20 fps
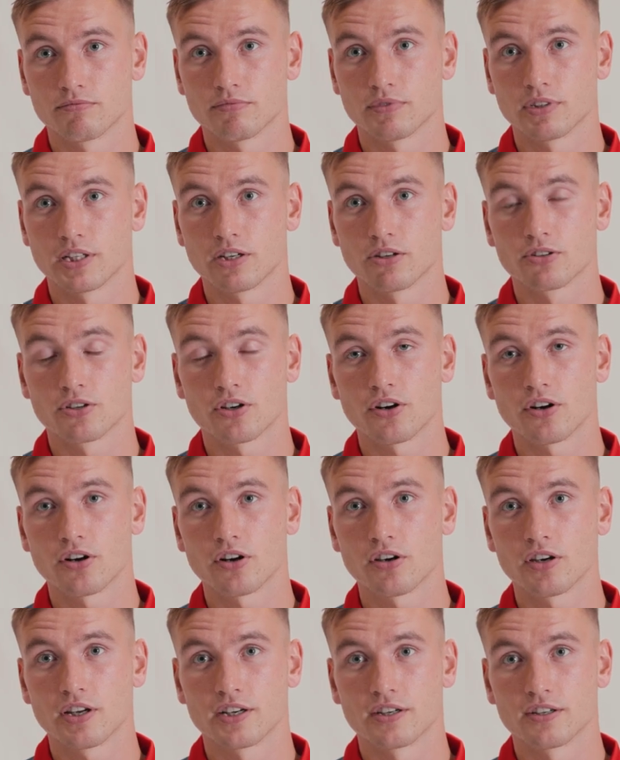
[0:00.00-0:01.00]
little
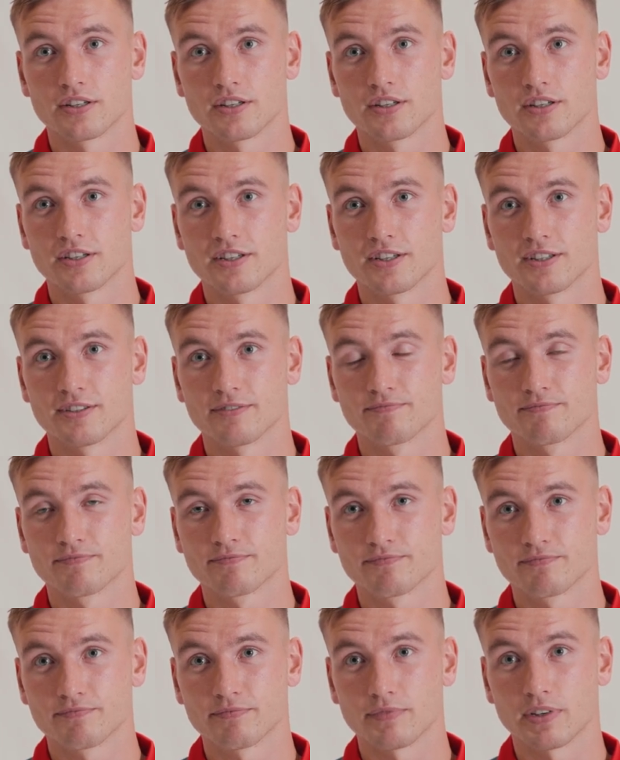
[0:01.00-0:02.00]
girl and
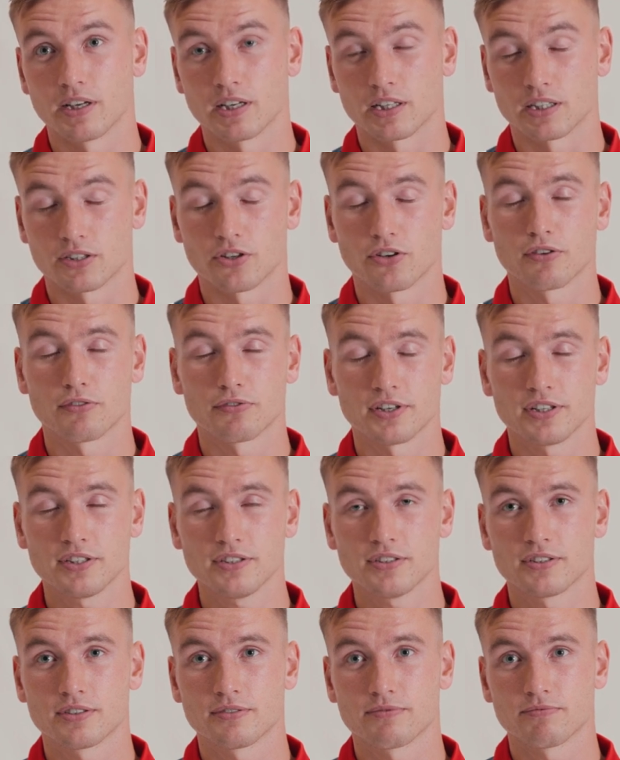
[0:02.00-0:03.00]
a
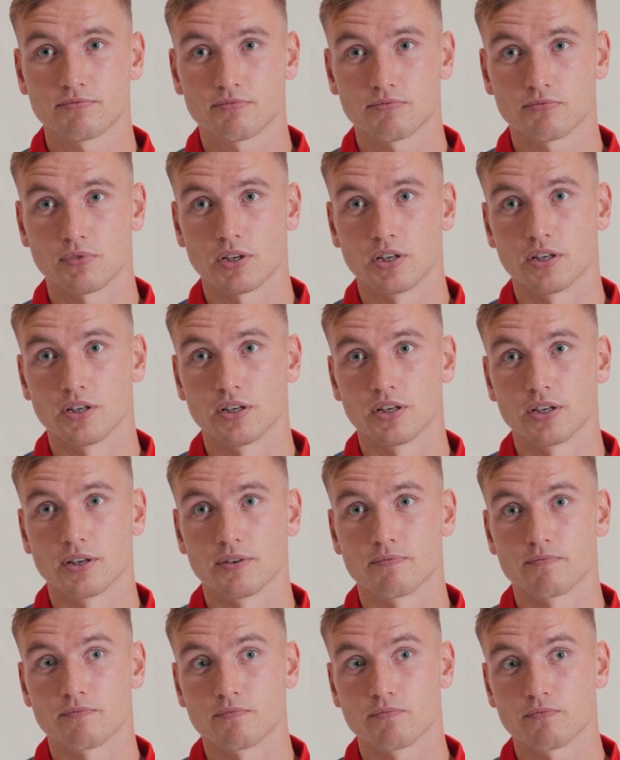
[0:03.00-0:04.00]
girlfriend.
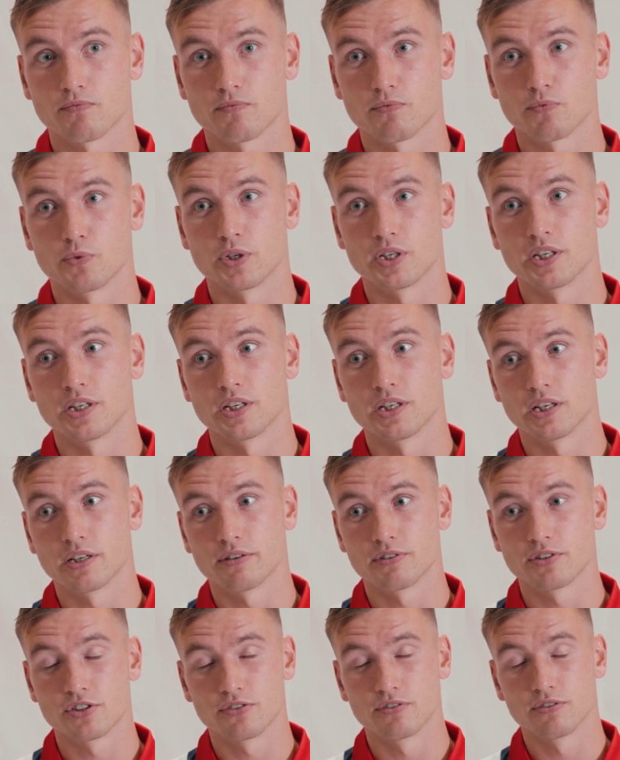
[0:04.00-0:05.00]

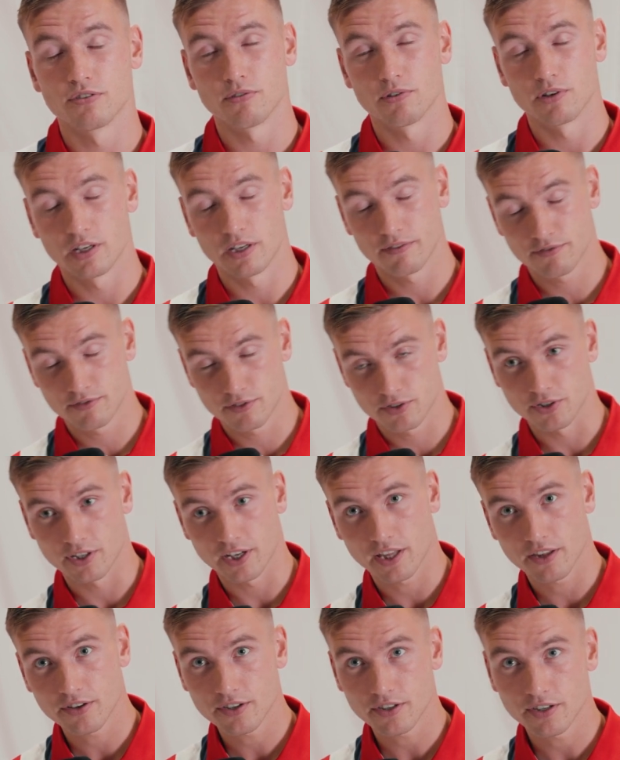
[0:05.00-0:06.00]
We live
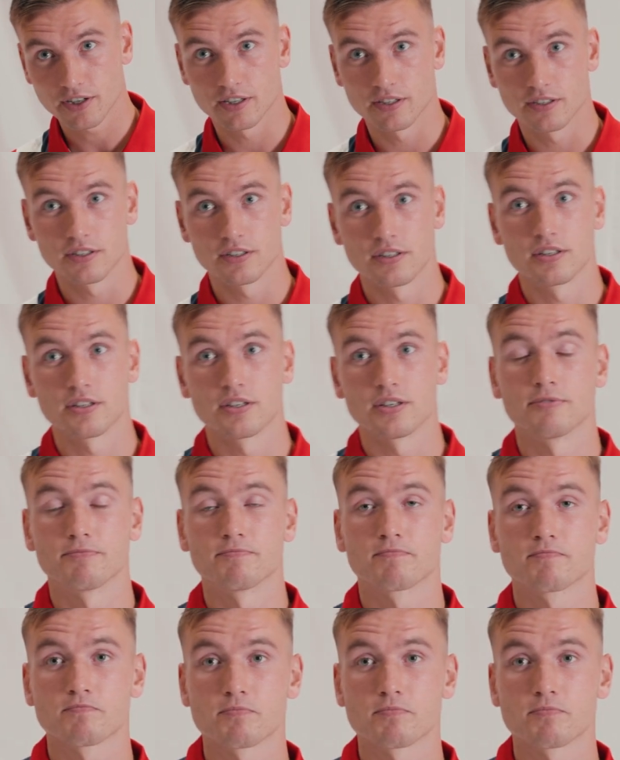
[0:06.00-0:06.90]
together, and